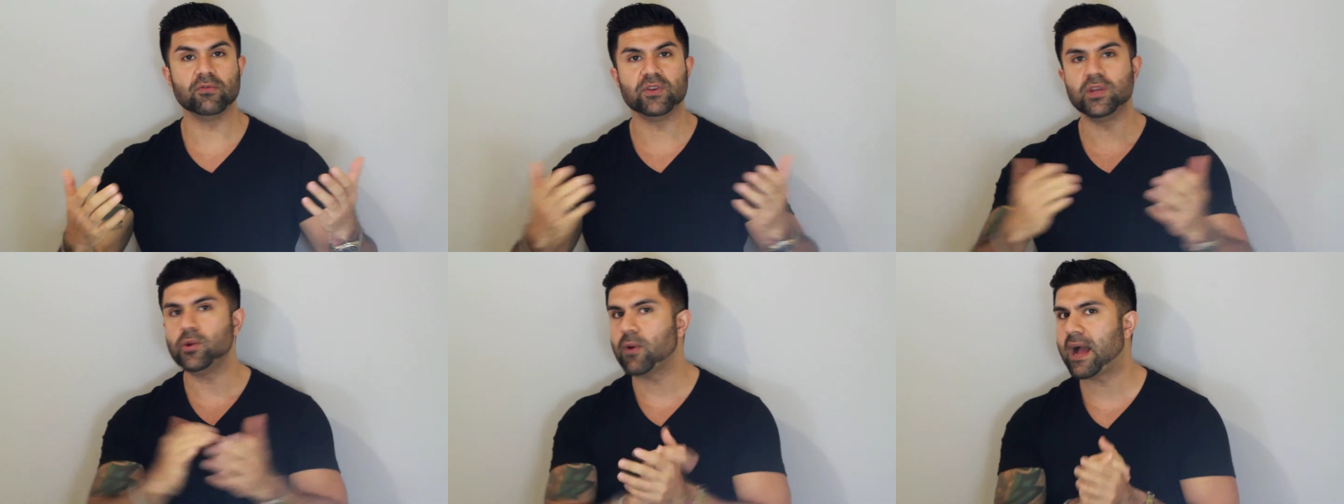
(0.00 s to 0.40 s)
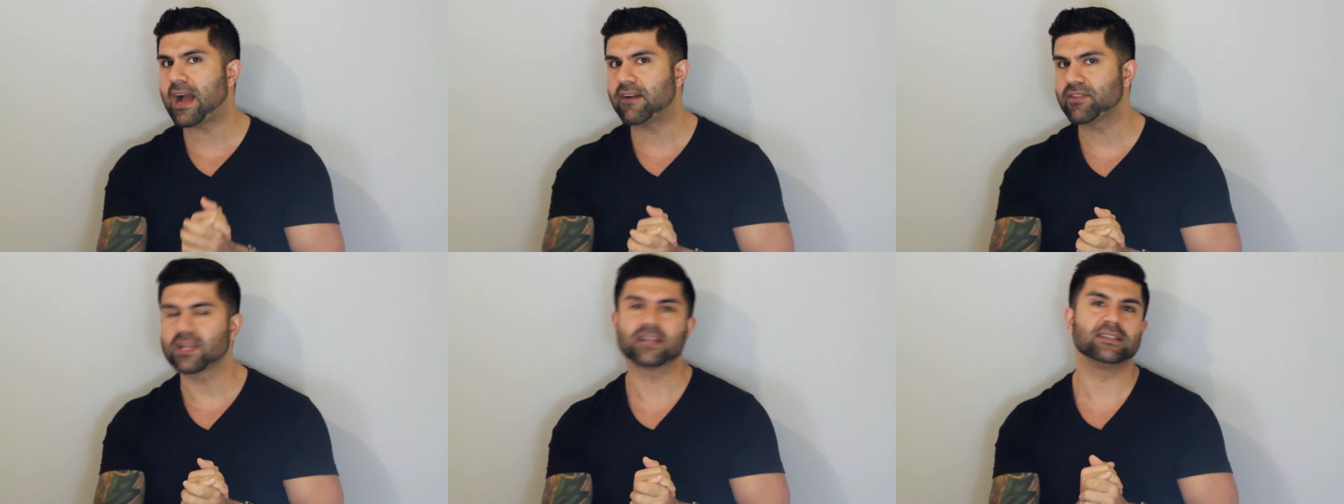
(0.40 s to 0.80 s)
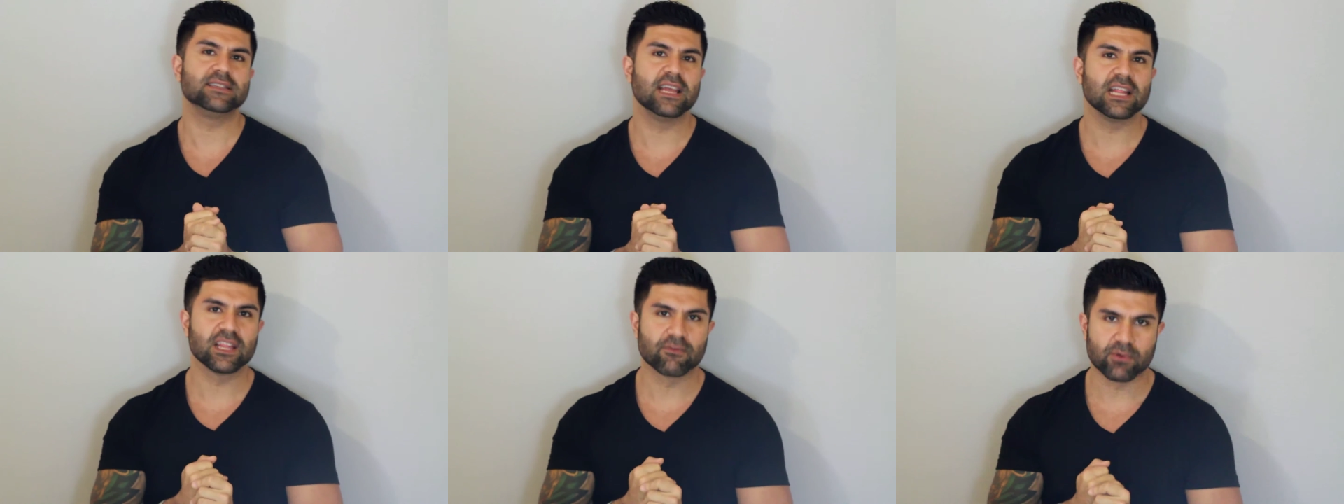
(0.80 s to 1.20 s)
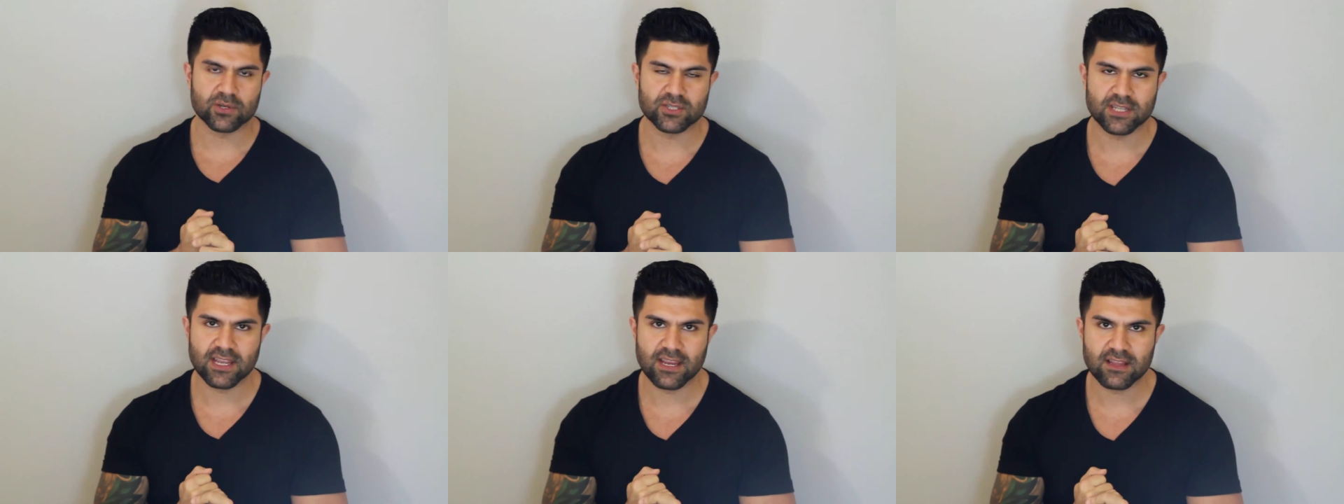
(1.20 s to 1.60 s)
Do you have like a daily
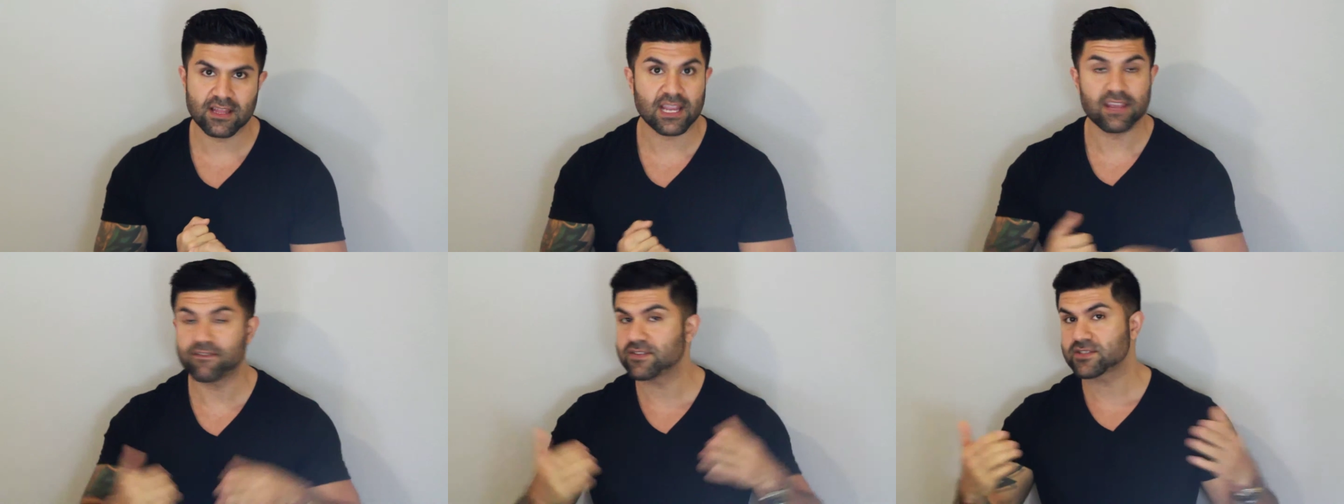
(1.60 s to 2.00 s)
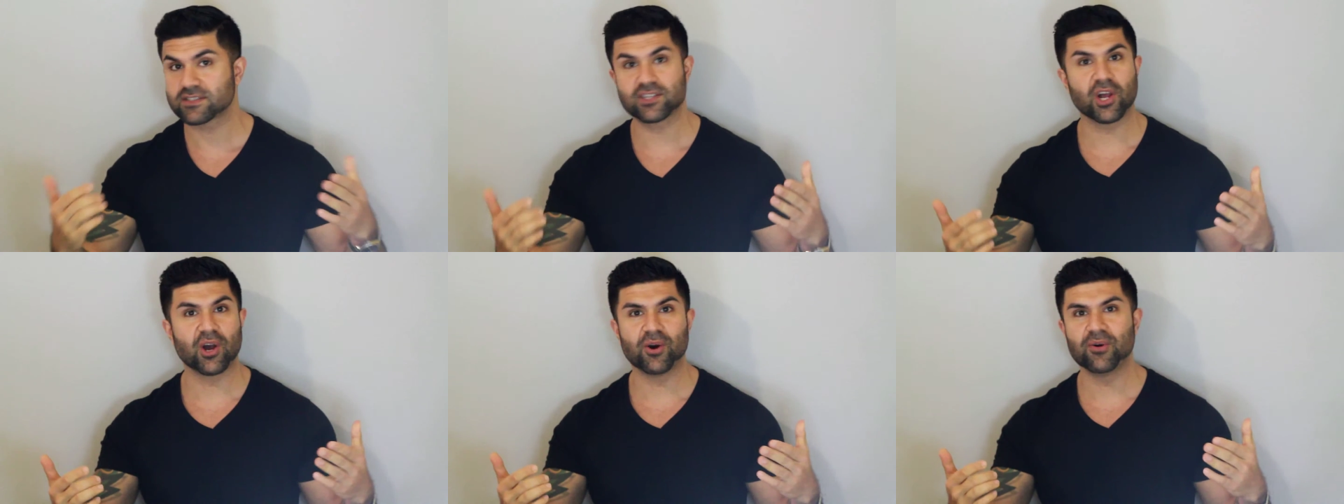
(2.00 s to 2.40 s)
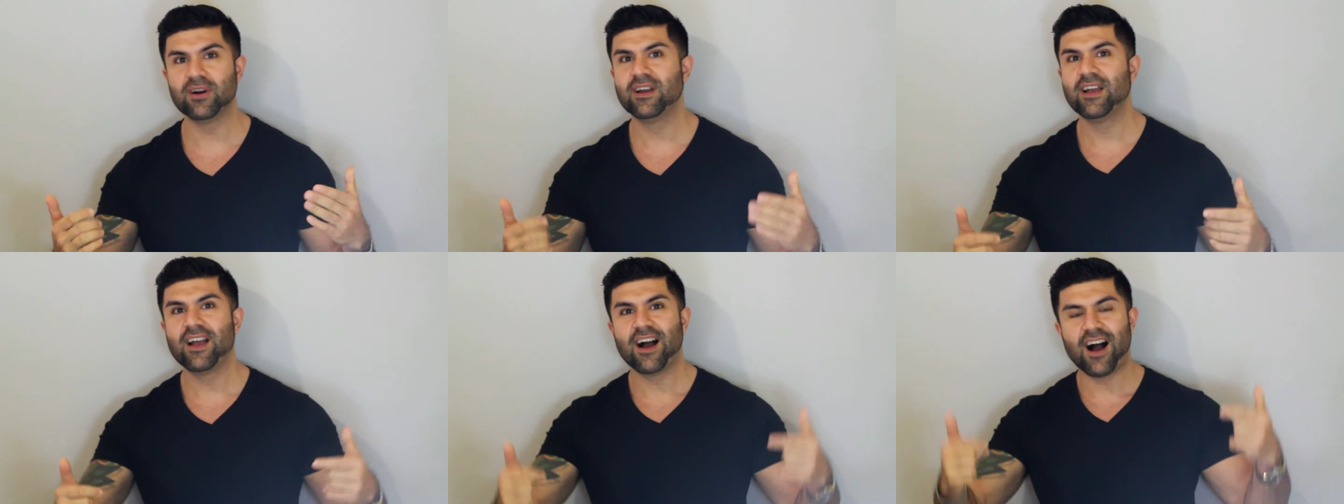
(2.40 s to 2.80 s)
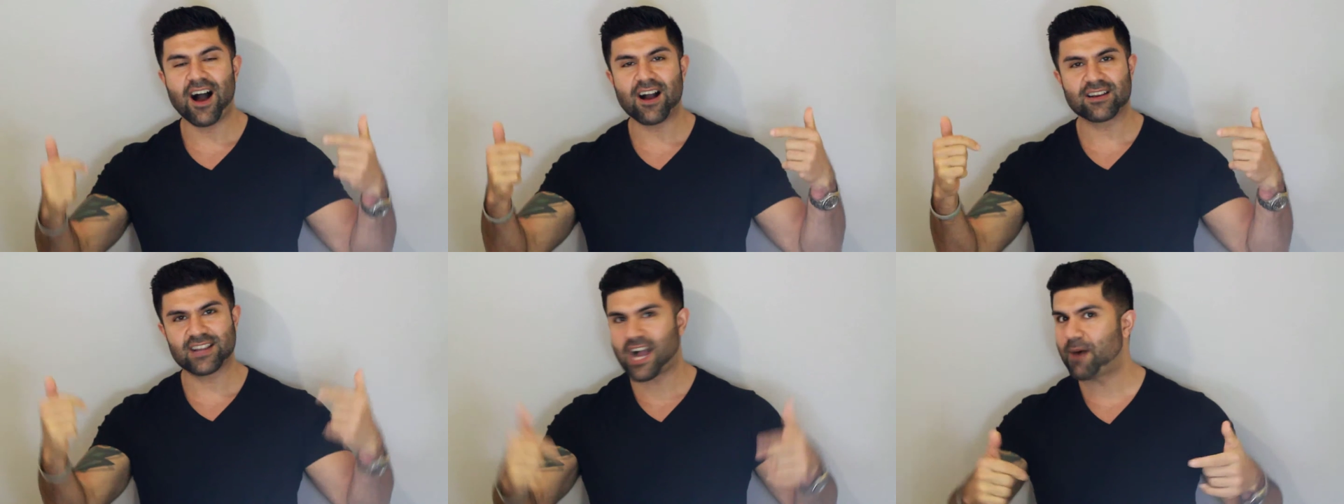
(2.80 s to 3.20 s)
routine? Like if so,
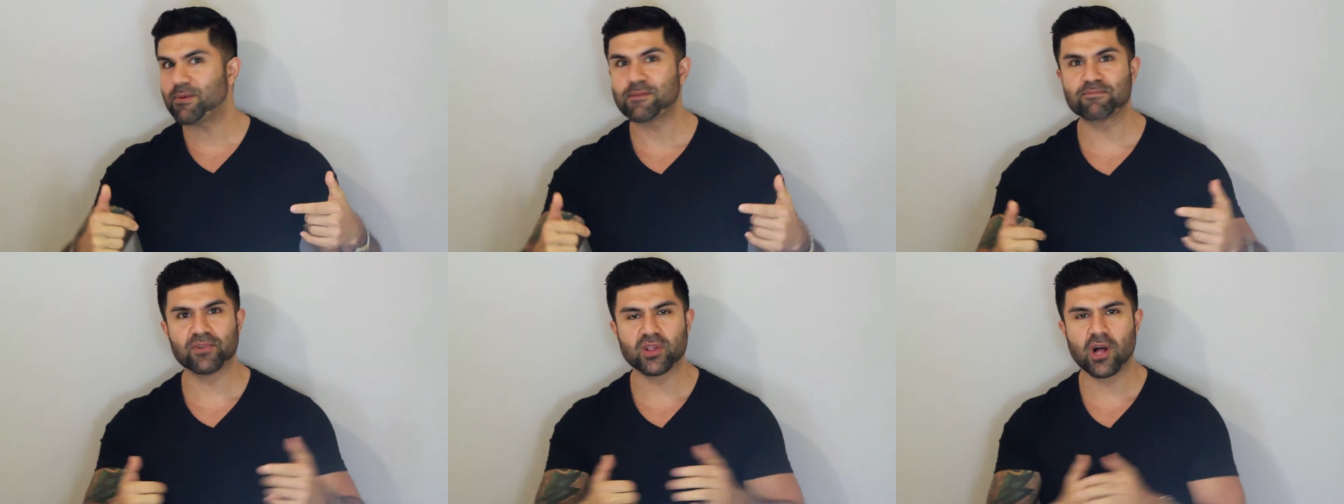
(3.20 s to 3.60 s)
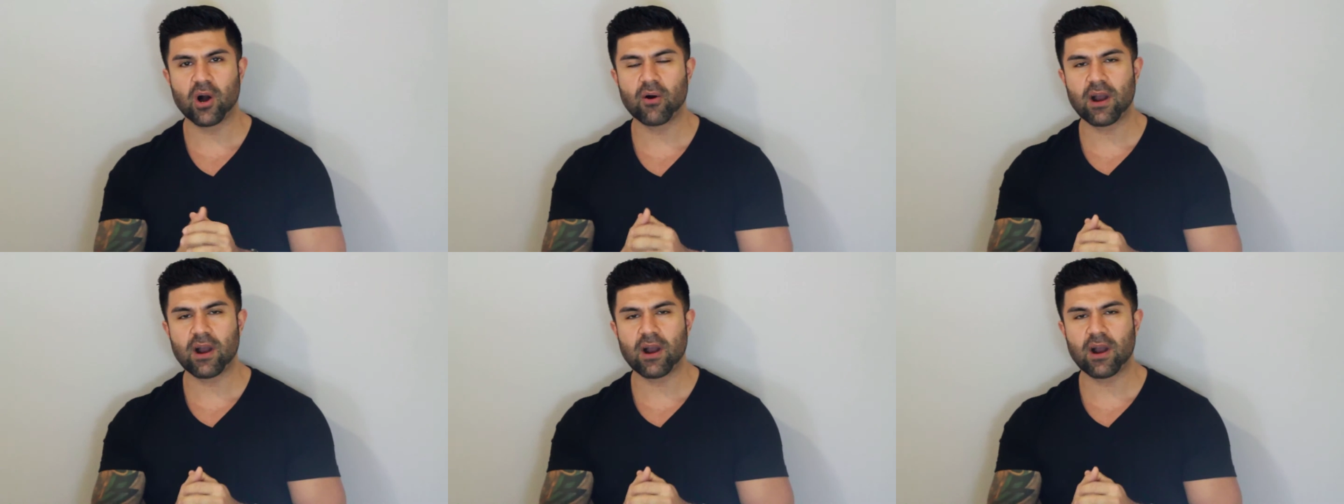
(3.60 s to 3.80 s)
comment below.